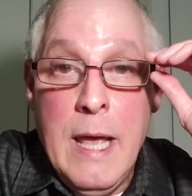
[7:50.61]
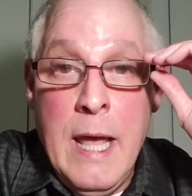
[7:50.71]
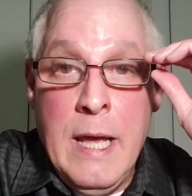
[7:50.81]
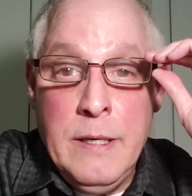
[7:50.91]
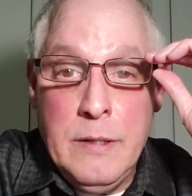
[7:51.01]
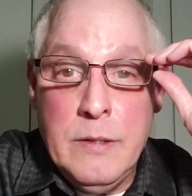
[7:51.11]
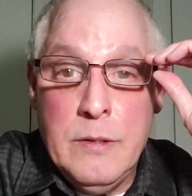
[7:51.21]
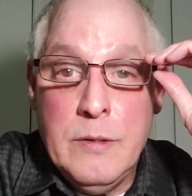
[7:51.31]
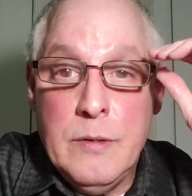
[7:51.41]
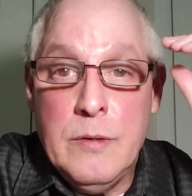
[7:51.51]
And
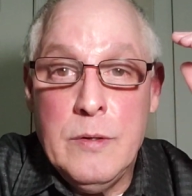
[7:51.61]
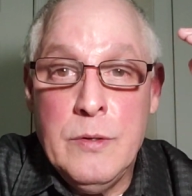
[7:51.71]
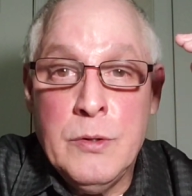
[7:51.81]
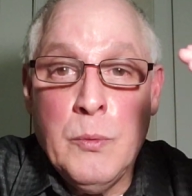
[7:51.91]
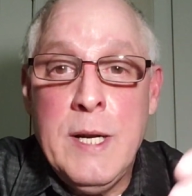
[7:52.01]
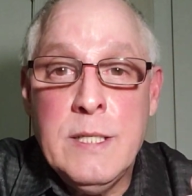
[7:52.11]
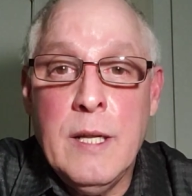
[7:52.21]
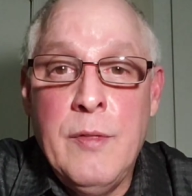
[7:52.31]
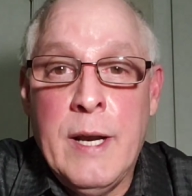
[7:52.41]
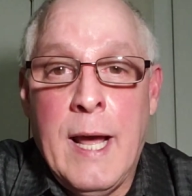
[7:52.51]
the
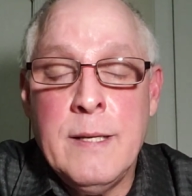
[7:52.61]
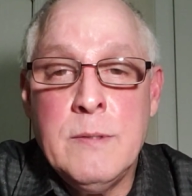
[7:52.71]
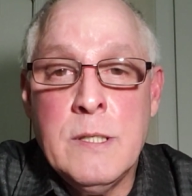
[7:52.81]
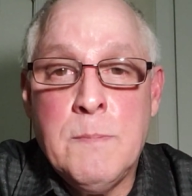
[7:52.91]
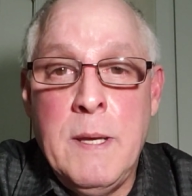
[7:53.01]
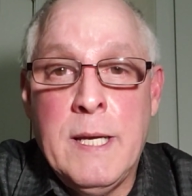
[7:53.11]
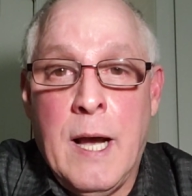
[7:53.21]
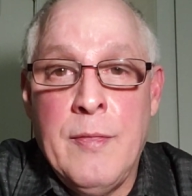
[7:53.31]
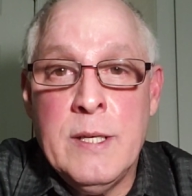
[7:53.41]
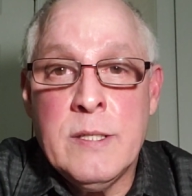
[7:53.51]
reason that I speak
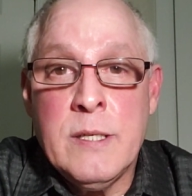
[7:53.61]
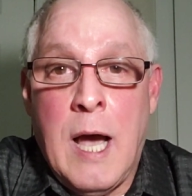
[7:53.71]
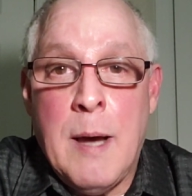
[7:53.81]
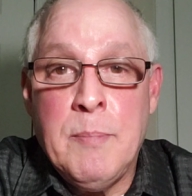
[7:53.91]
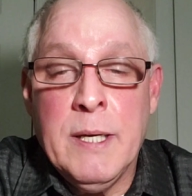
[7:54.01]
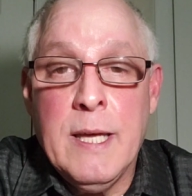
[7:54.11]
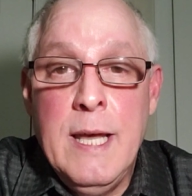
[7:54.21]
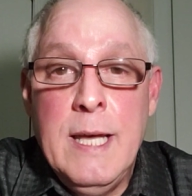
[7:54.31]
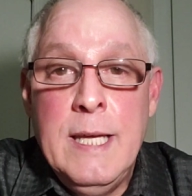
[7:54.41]
on this topic